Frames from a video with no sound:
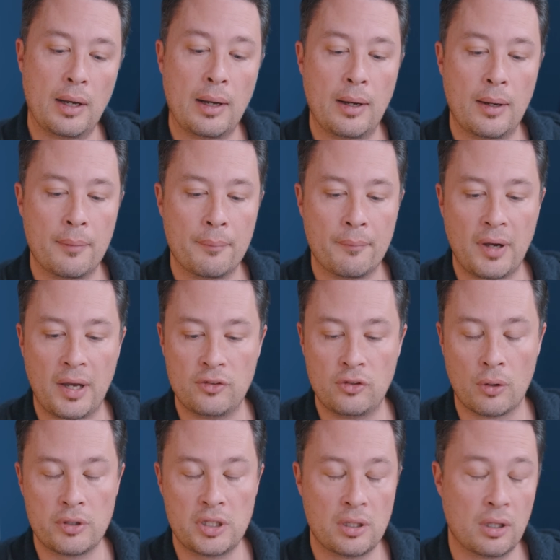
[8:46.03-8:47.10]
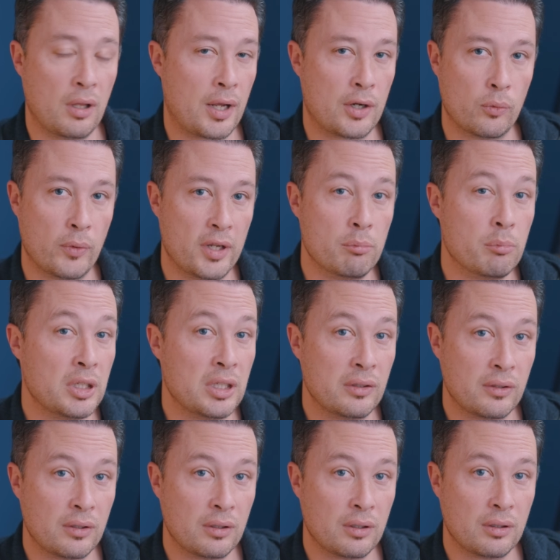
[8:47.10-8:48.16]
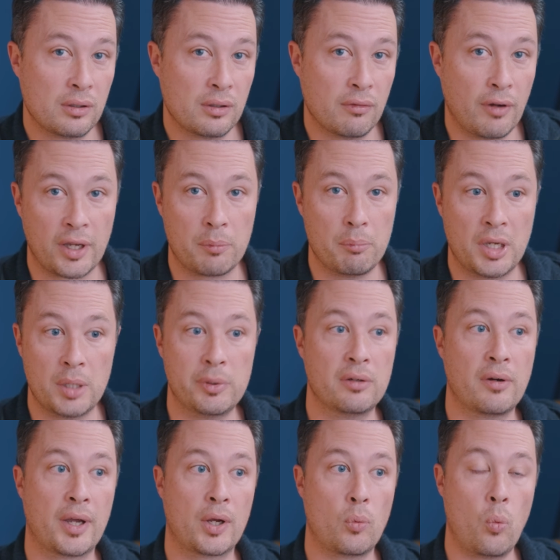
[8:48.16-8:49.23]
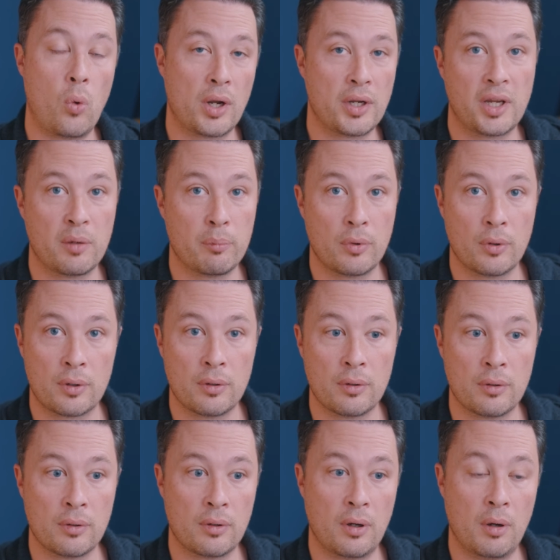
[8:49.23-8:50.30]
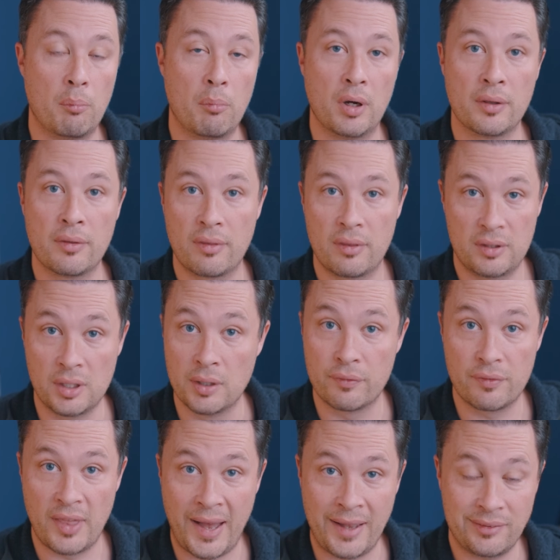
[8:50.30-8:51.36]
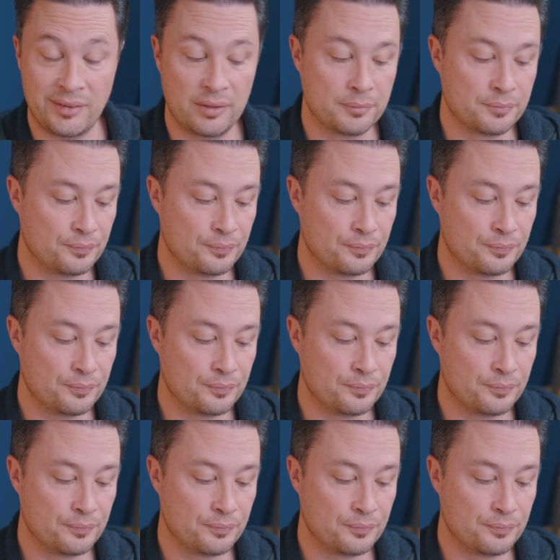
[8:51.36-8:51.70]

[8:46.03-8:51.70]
I don't eat a lot of red meat, like maybe like one hamburger a month, if that.